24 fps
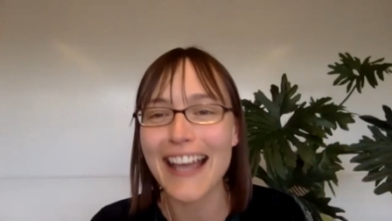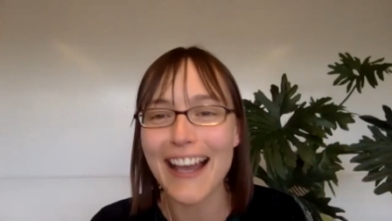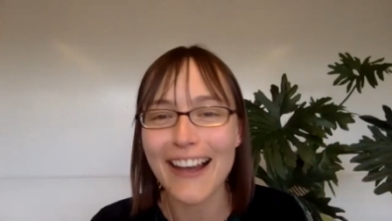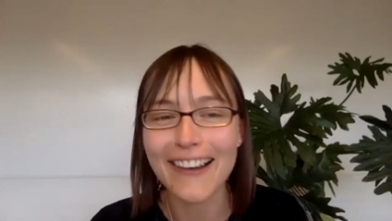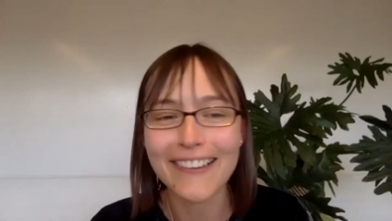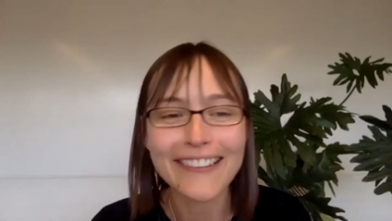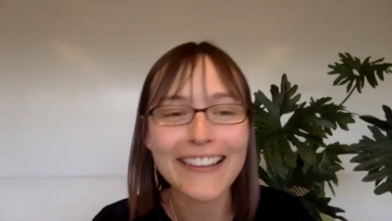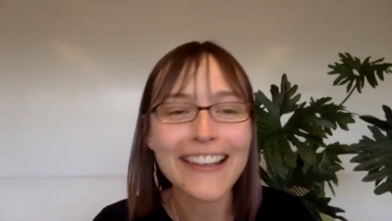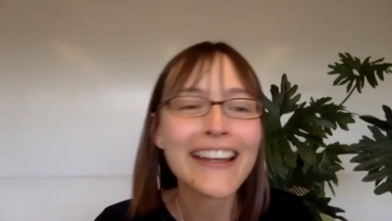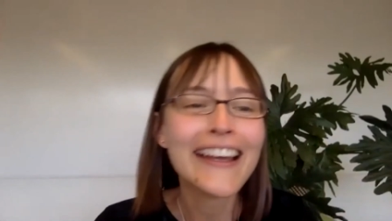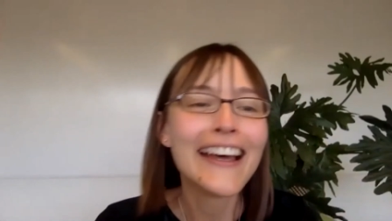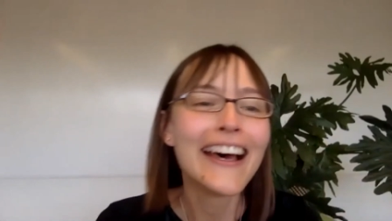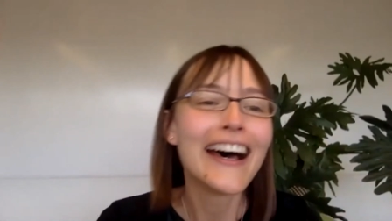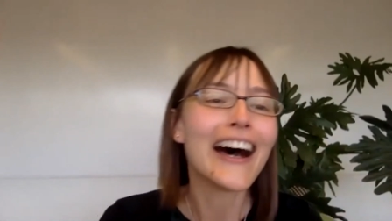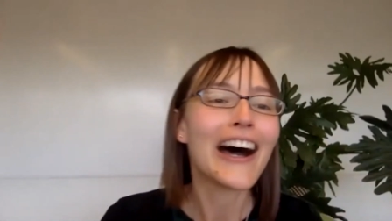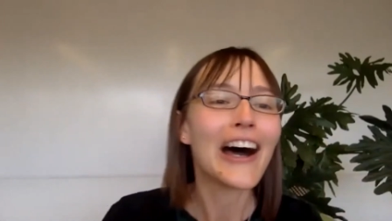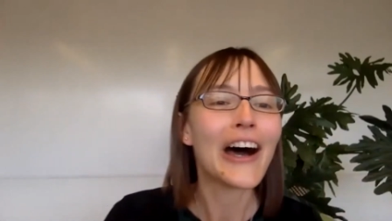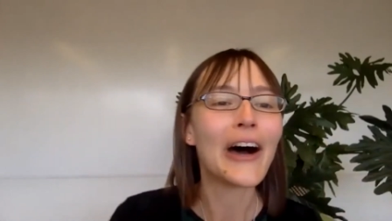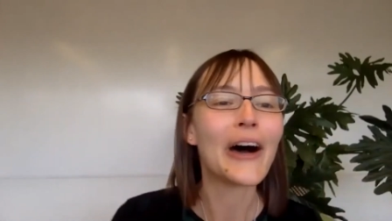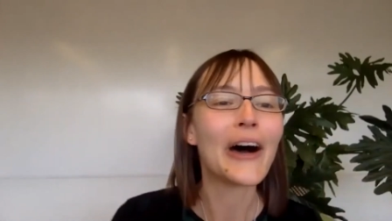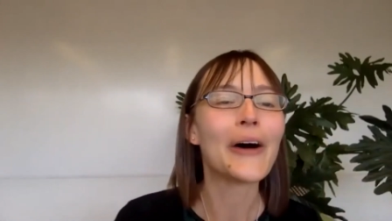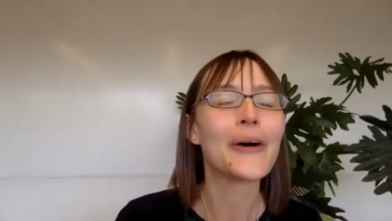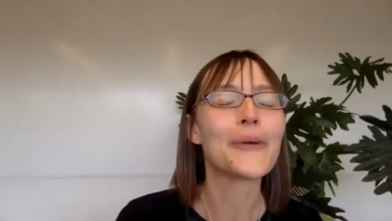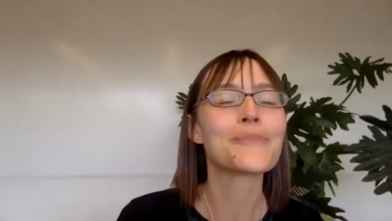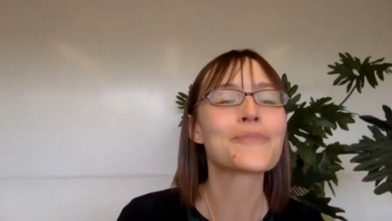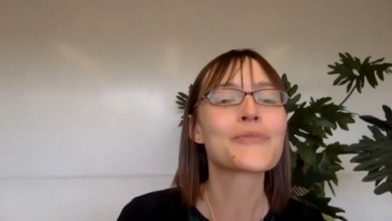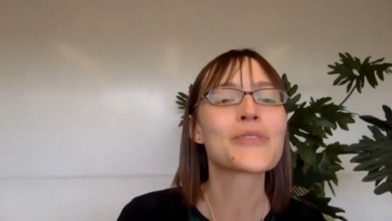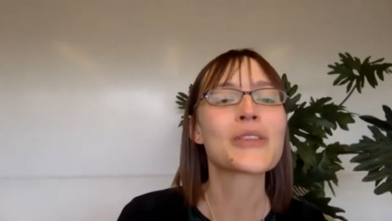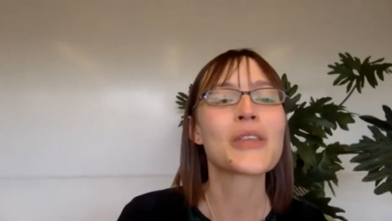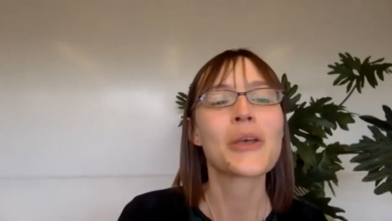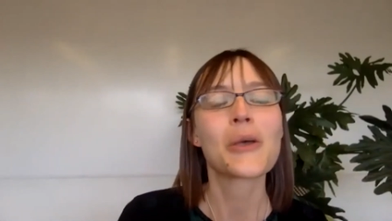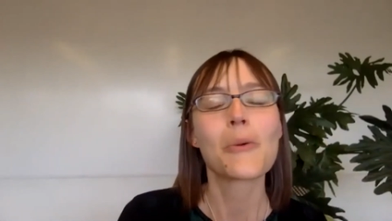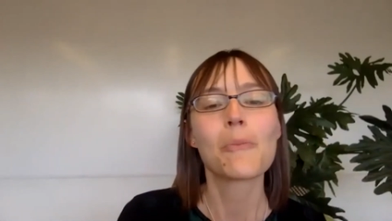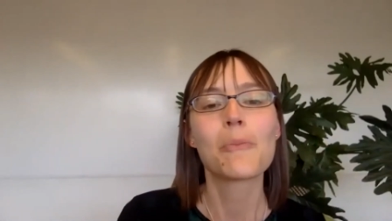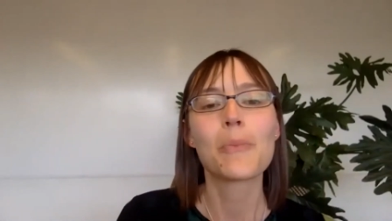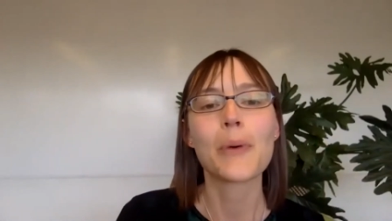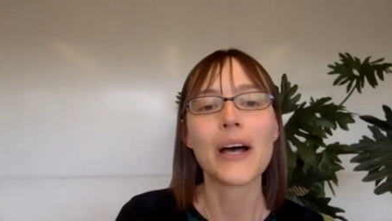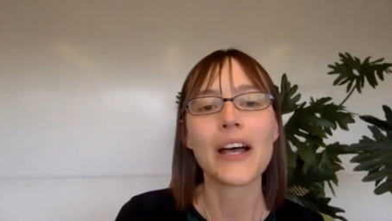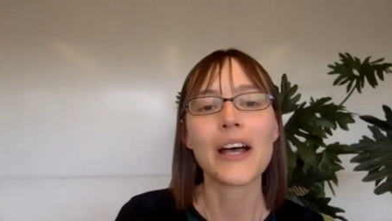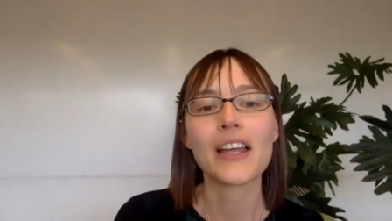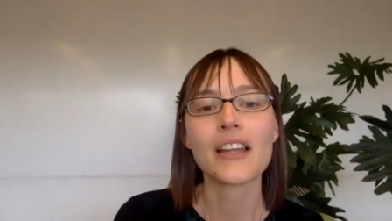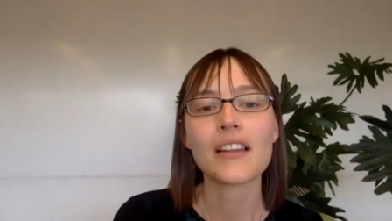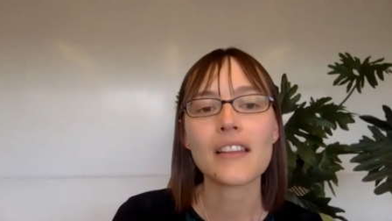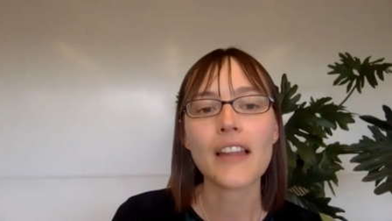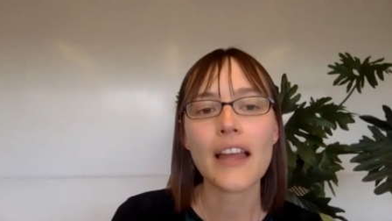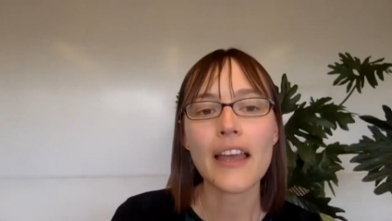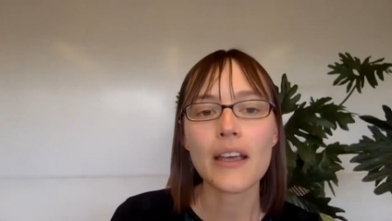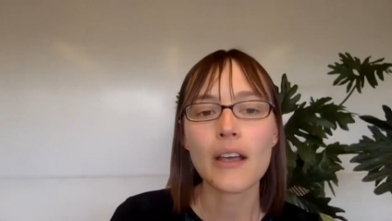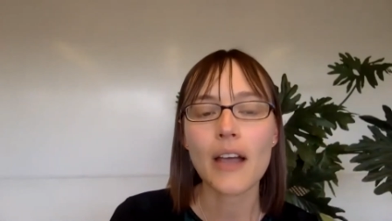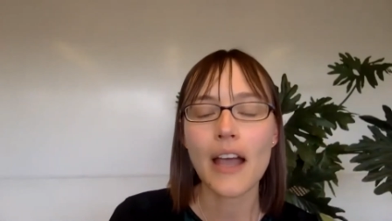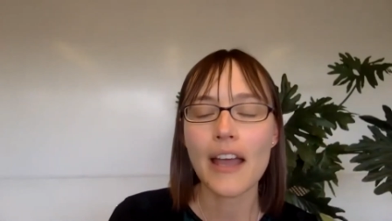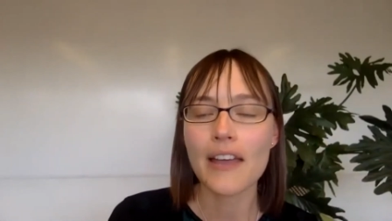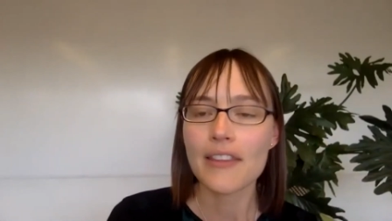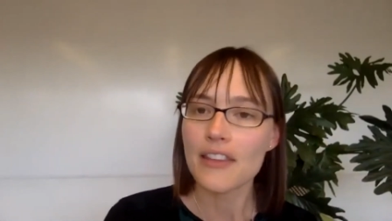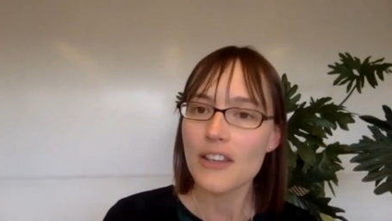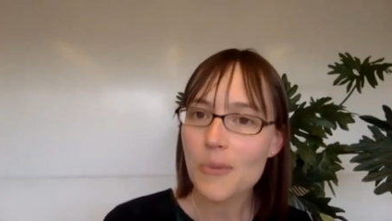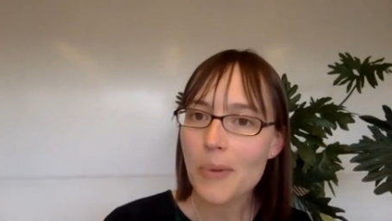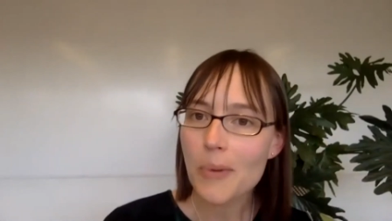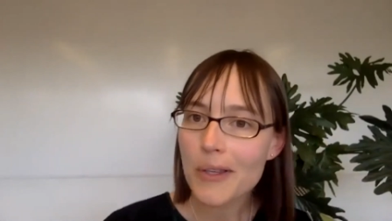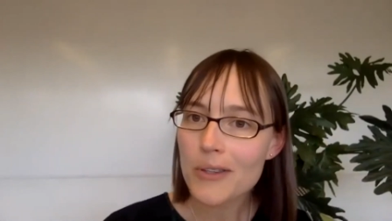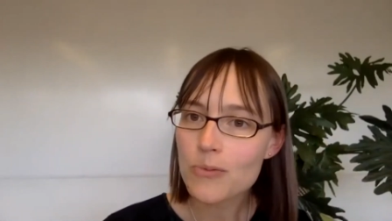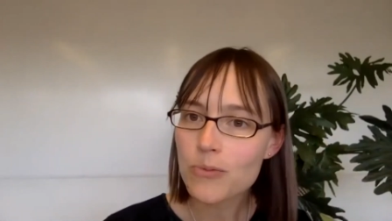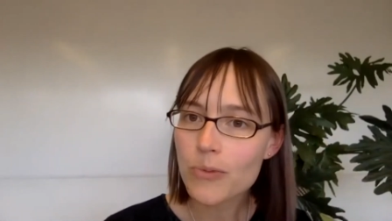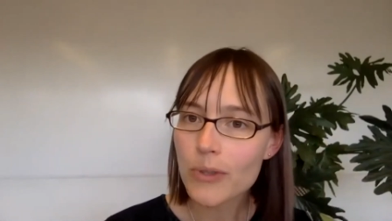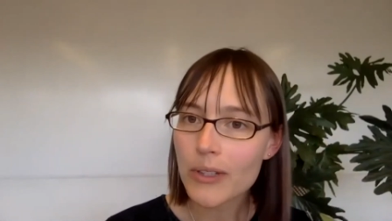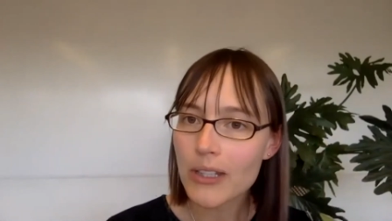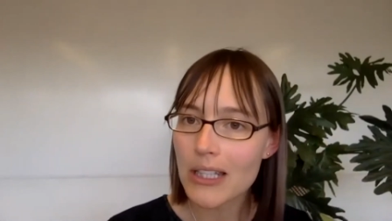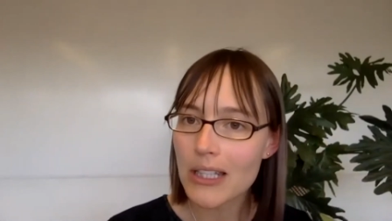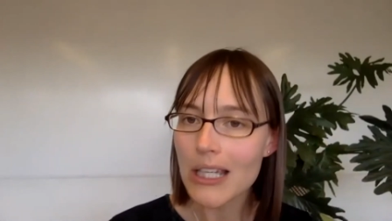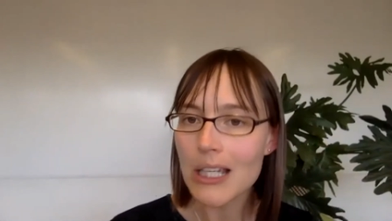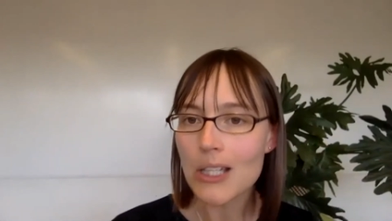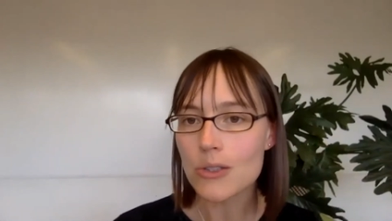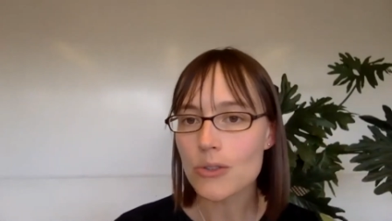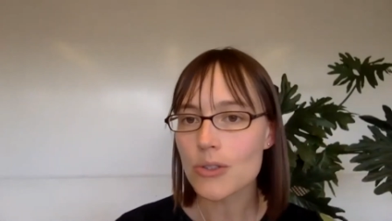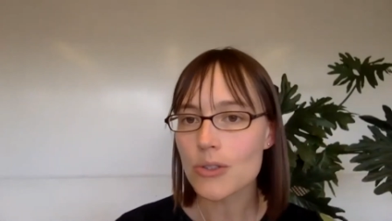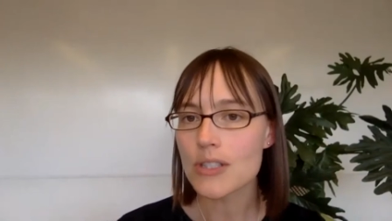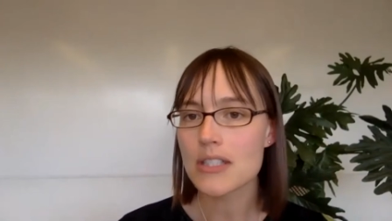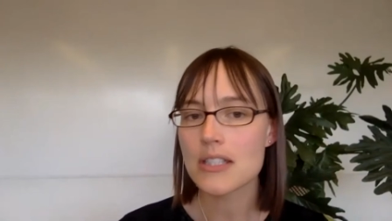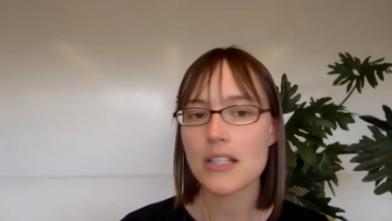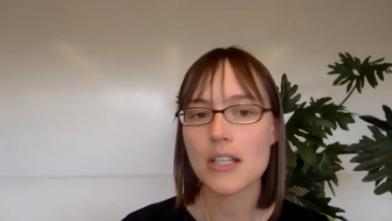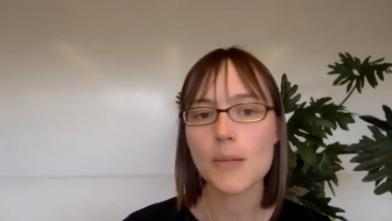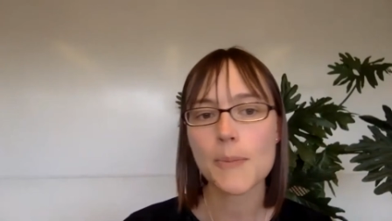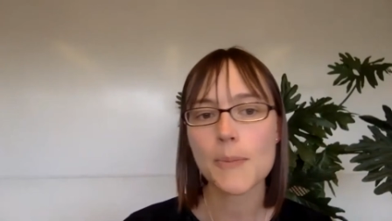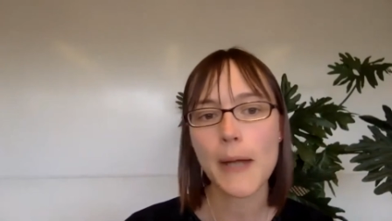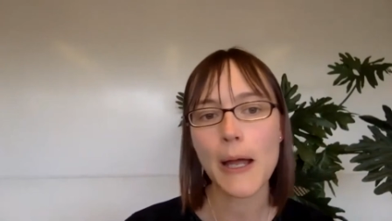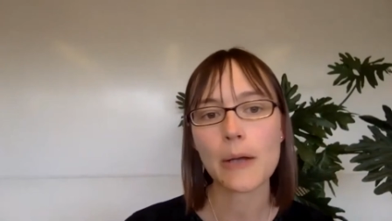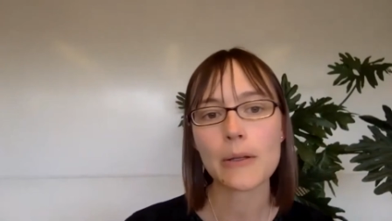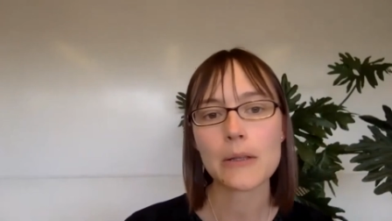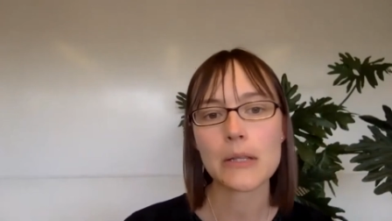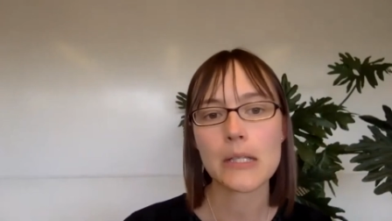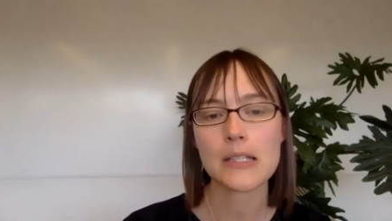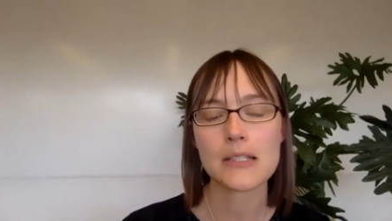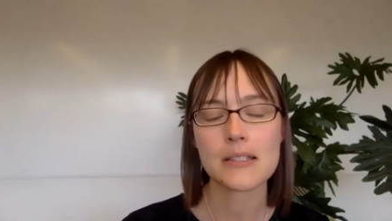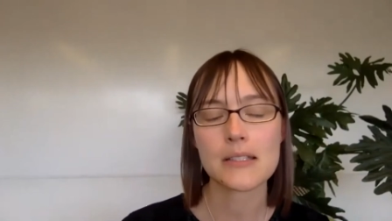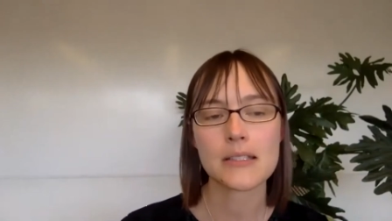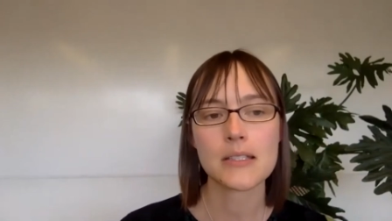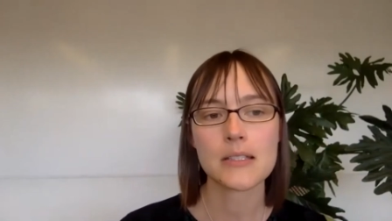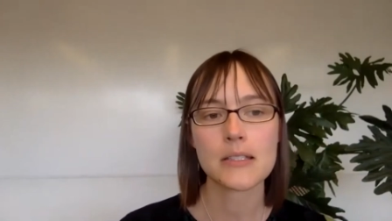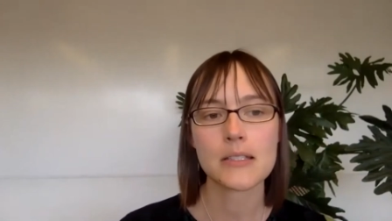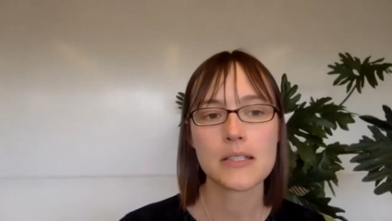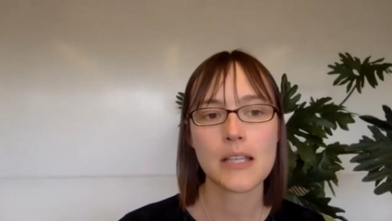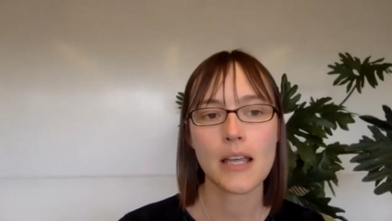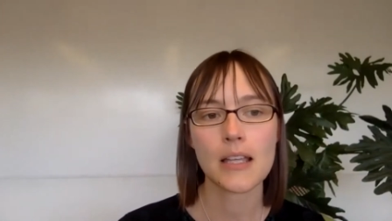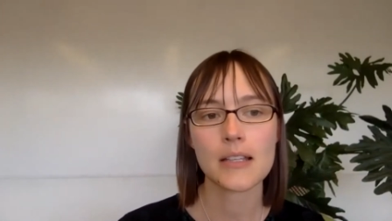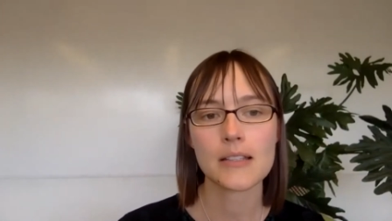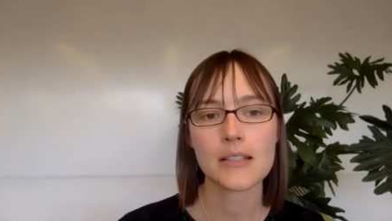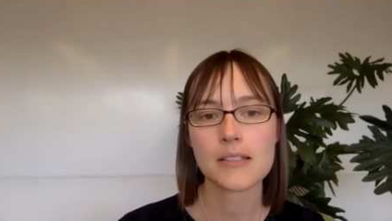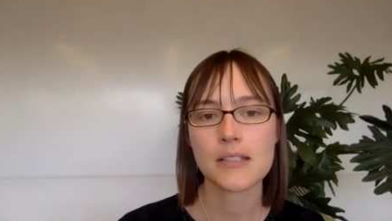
account um but like i think what's really interesting about this is that